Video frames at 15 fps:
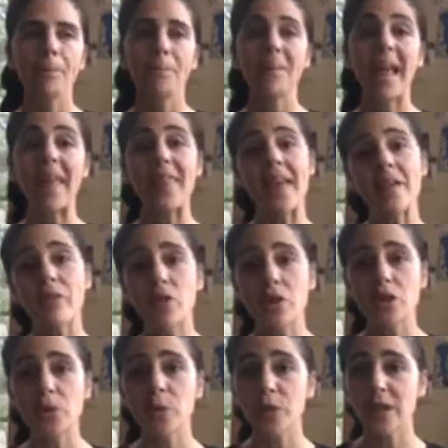And then, of
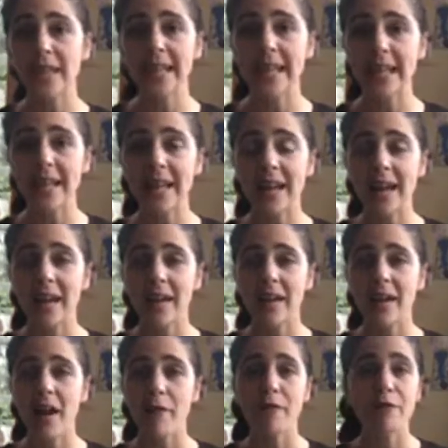course, we're going to get
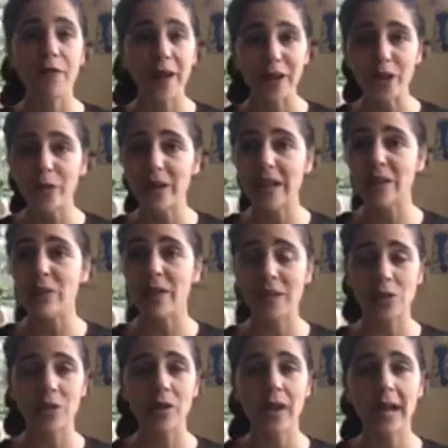a fiery
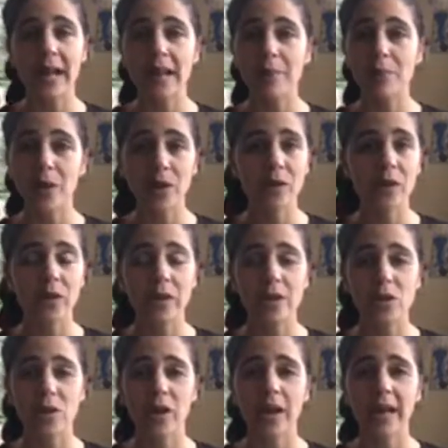retrograde, Mercury
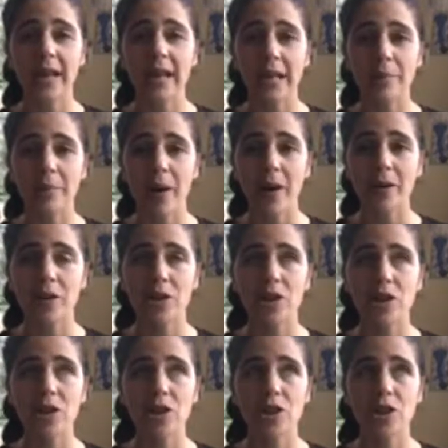retrograde in
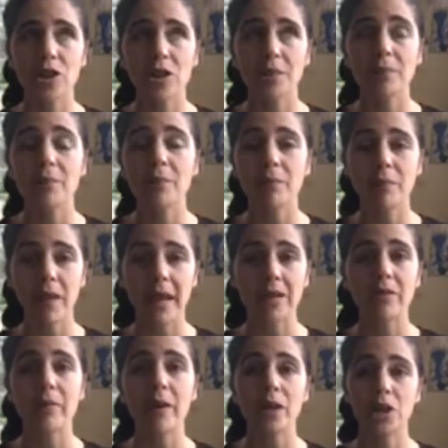March, end
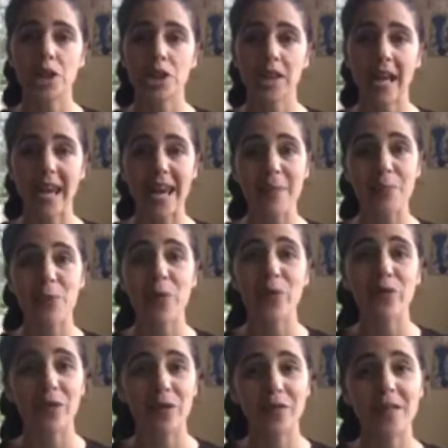of March to April
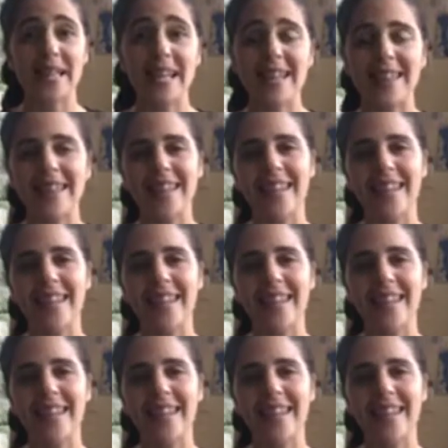15th.